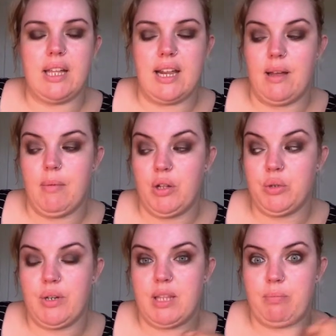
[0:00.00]
I'll
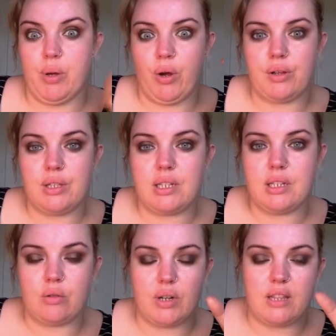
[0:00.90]
do another
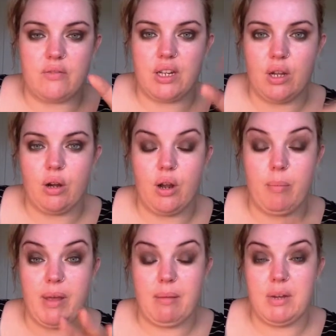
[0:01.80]
post or another video
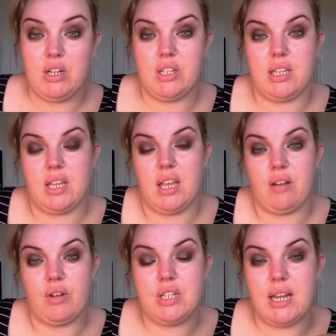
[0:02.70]
about my new
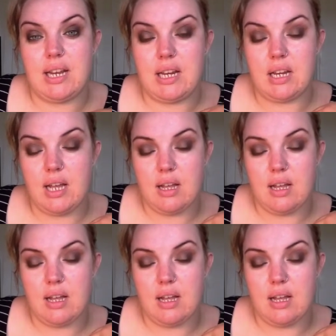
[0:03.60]
skincare routine